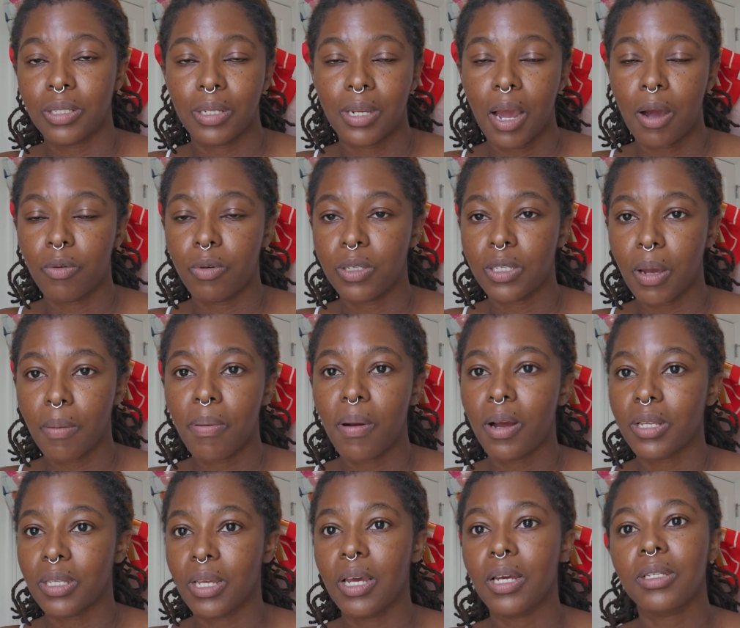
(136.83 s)
That was a
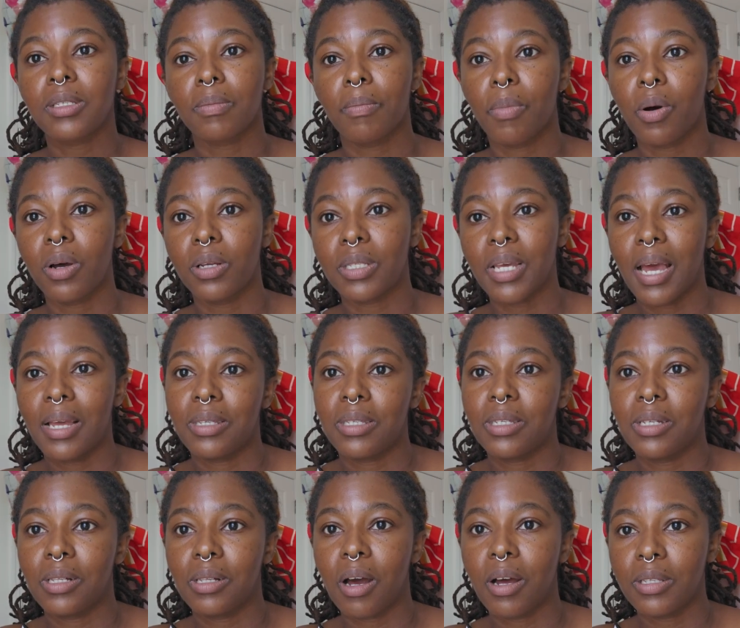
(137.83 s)
process, but I
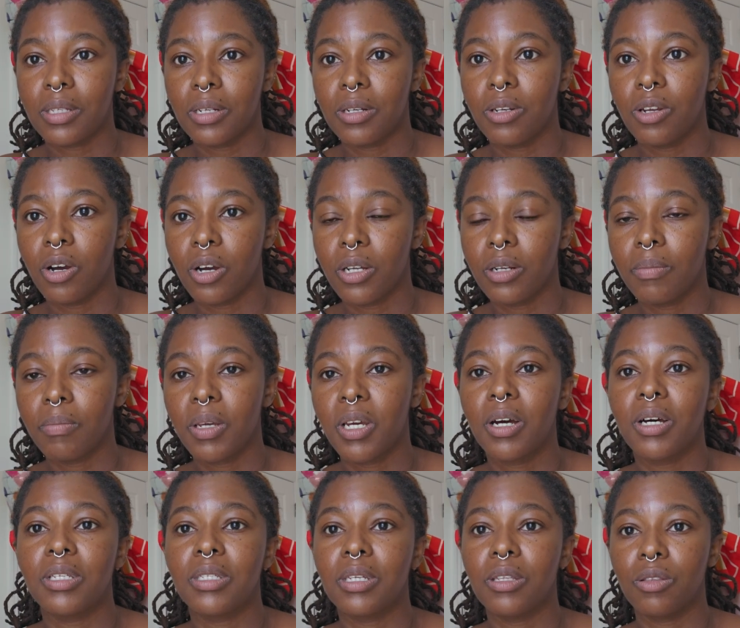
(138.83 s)
still got it done
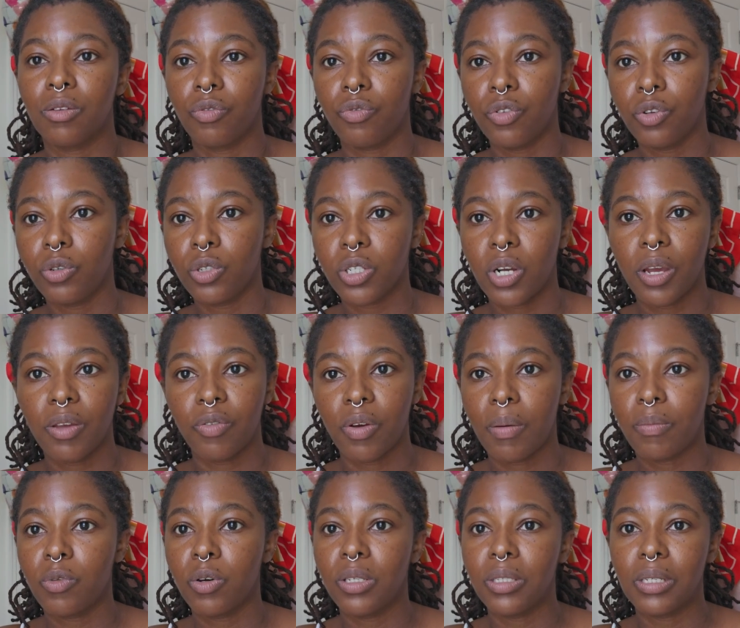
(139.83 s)
because in the future, if
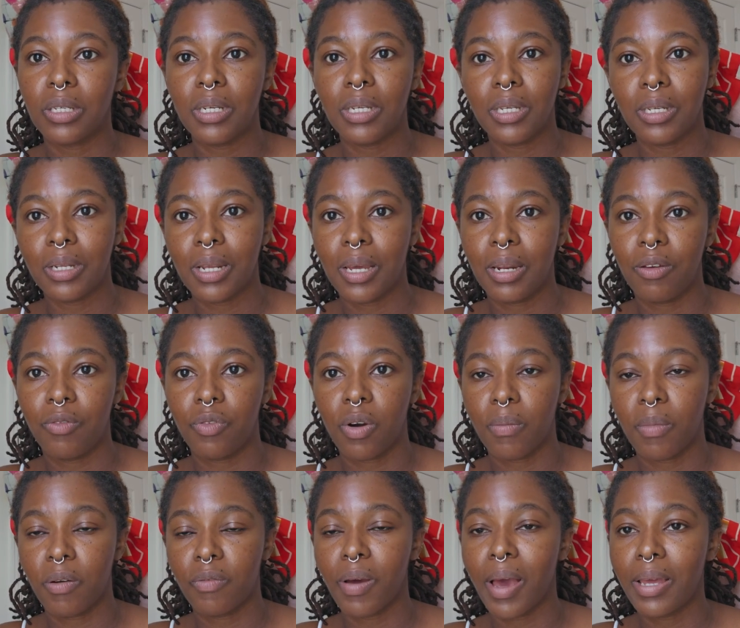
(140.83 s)
I'm going to need any
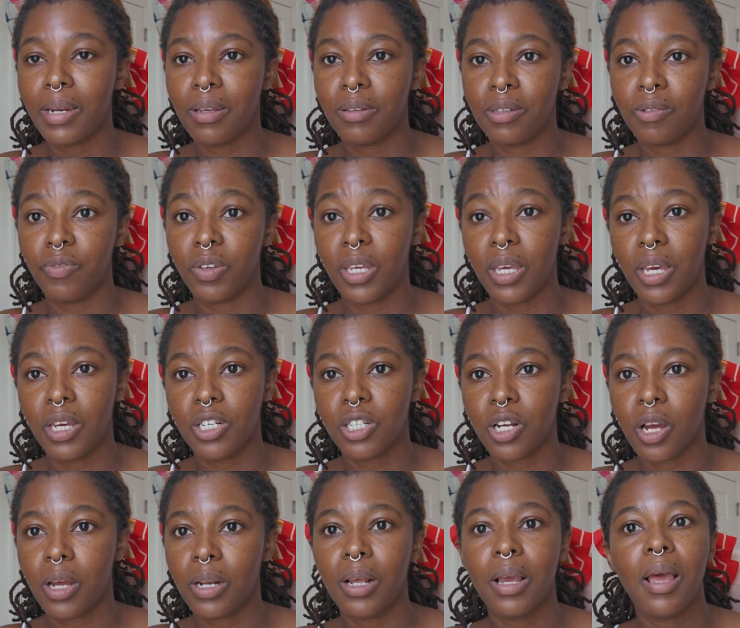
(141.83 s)
form of
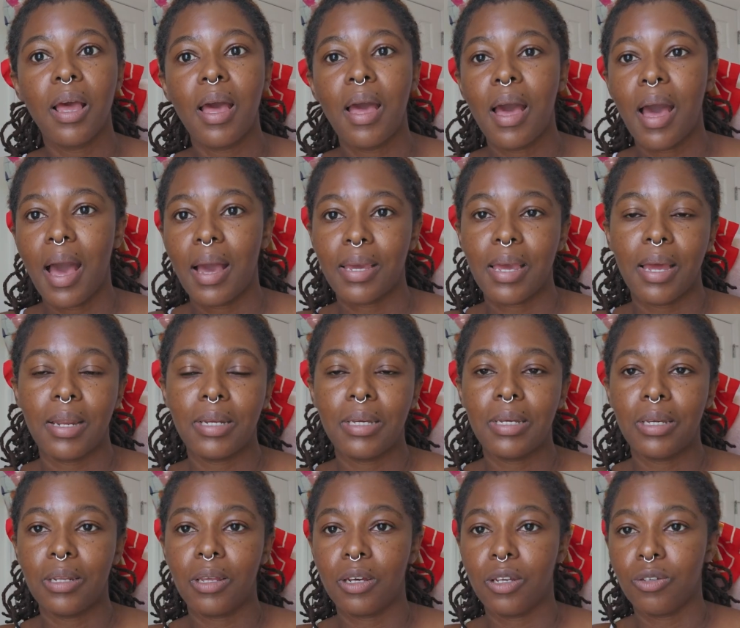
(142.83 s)
identification, I can
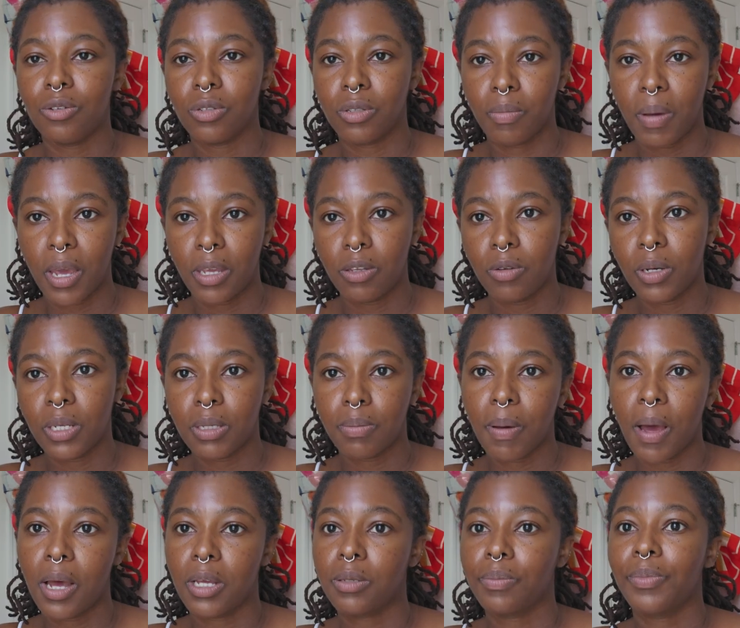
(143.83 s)
either use my US
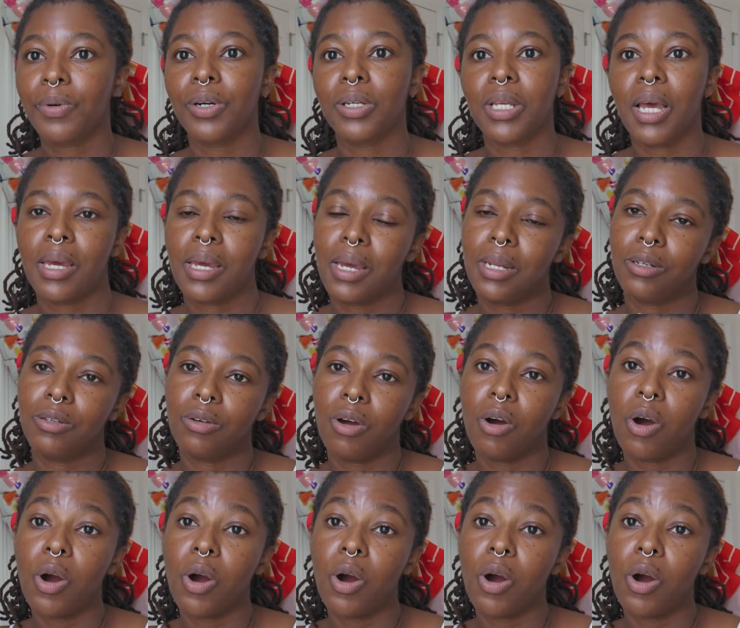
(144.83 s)
passport, I can